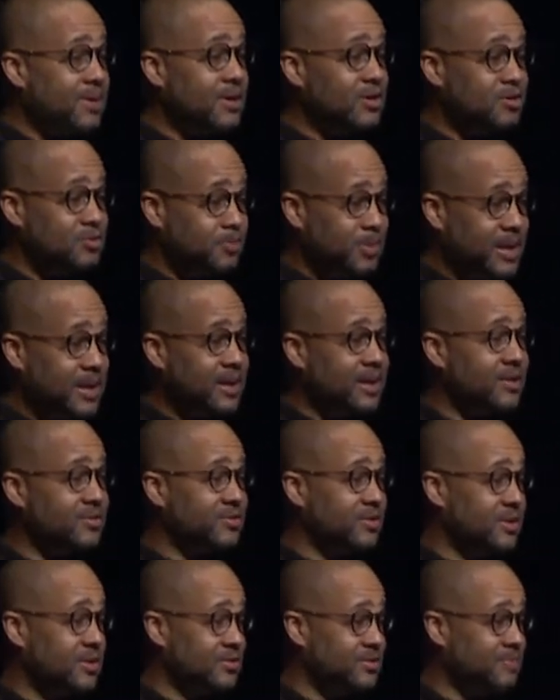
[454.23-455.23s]
these
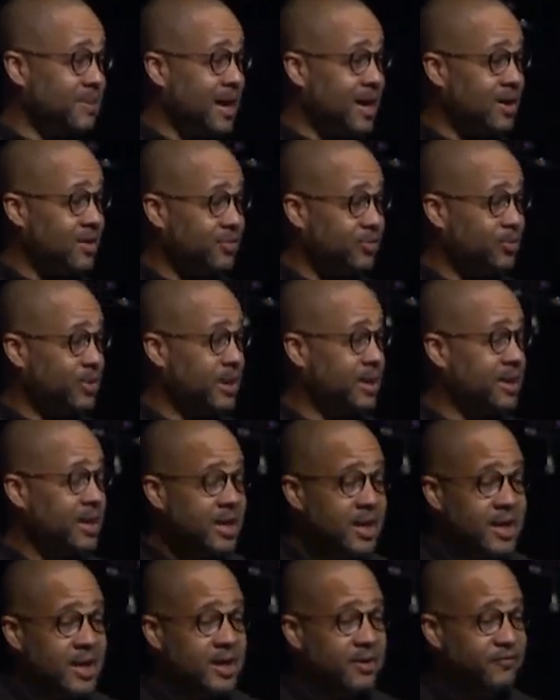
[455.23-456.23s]
peanuts in his mouth when
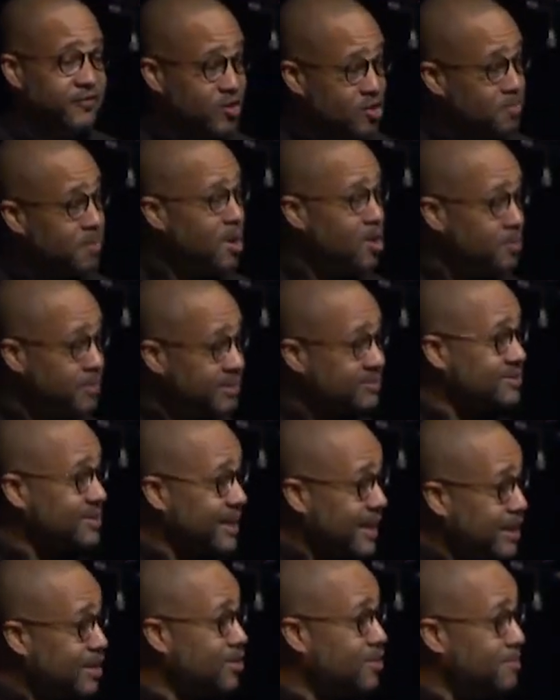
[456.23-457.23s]
a few moments
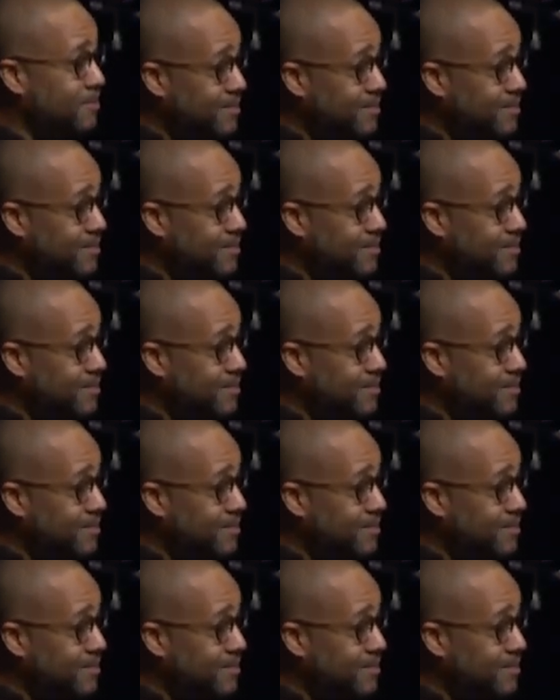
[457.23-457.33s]
later,